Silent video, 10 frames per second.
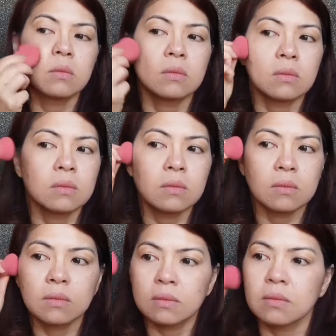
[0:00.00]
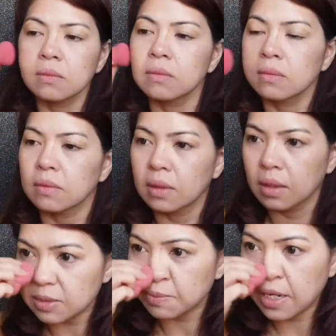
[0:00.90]
I don't intend to cover my
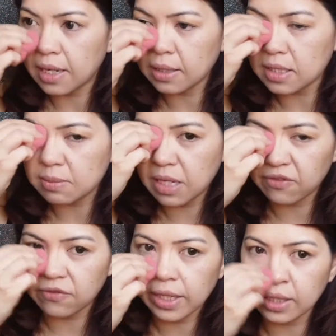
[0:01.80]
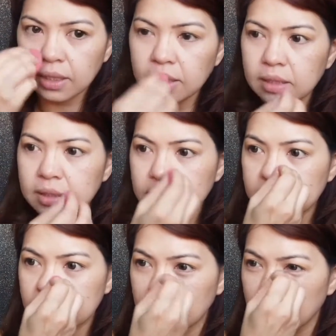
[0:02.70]
spots, my
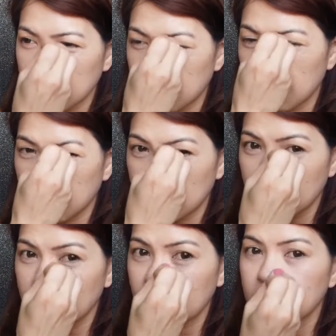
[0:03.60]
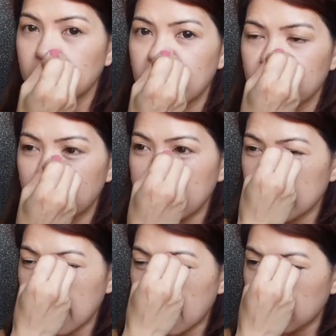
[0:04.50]
freckles, my
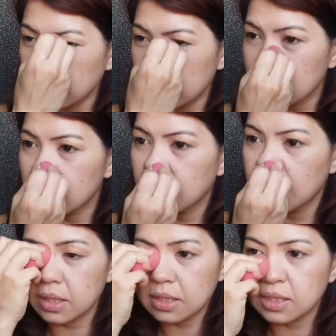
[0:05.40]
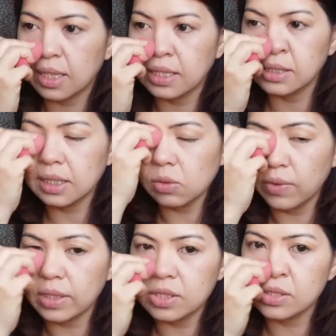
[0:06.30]
breakouts, because I still
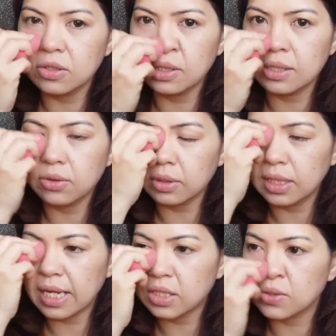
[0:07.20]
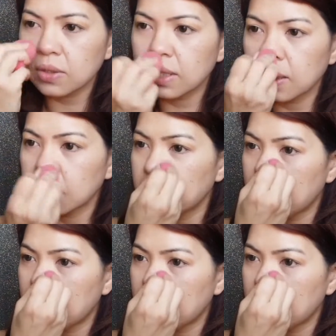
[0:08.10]
want to look natural.